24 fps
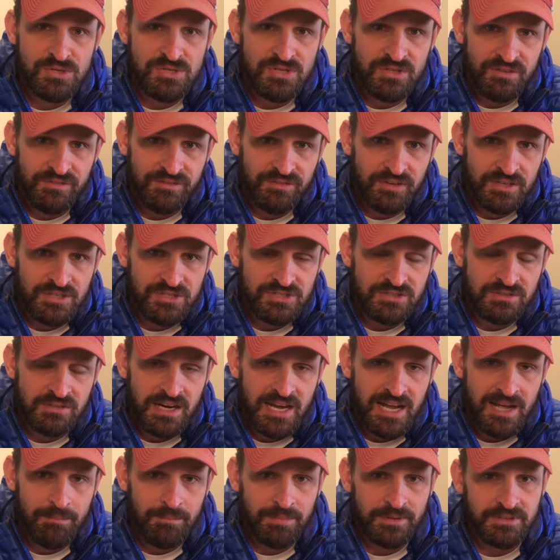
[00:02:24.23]
in the front
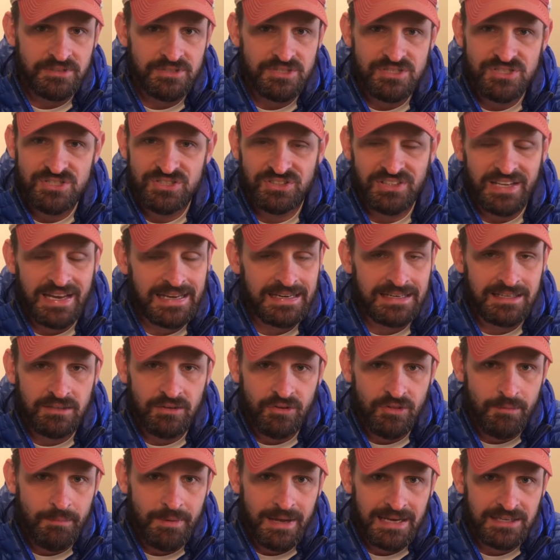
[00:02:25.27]
strap and just standing on
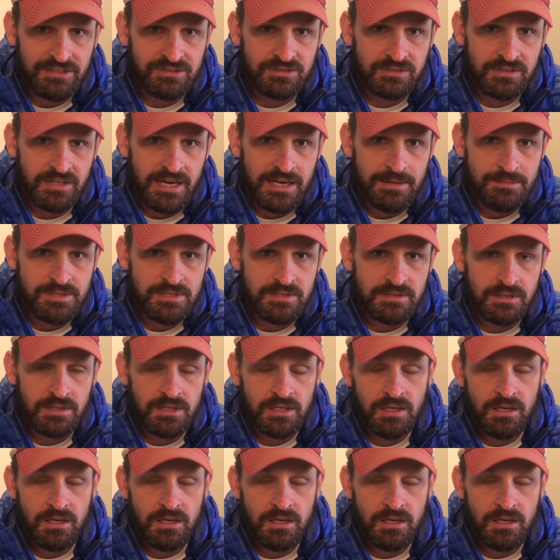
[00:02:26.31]
the back straps.